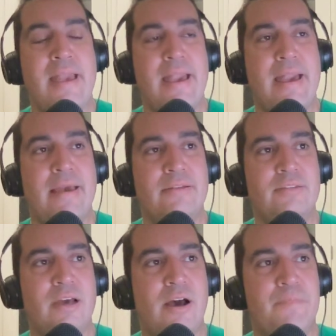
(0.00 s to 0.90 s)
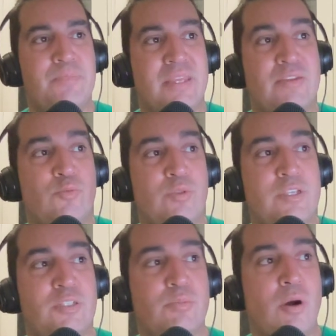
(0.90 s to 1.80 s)
and getting really
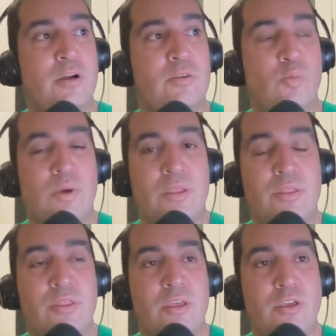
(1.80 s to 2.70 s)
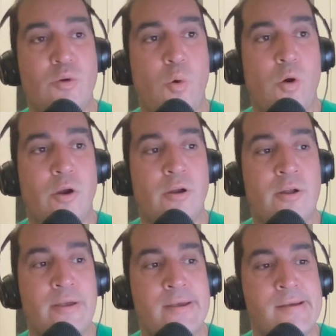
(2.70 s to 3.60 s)
smart with
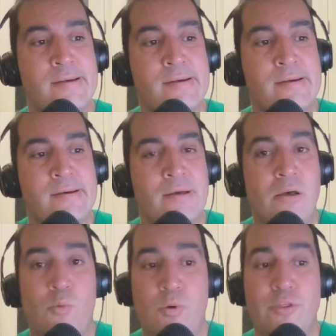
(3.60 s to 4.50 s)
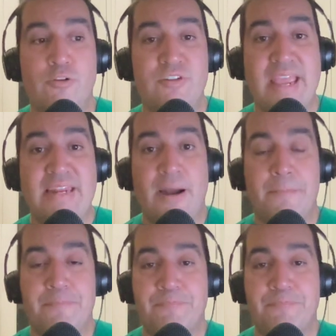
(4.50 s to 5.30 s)
your data.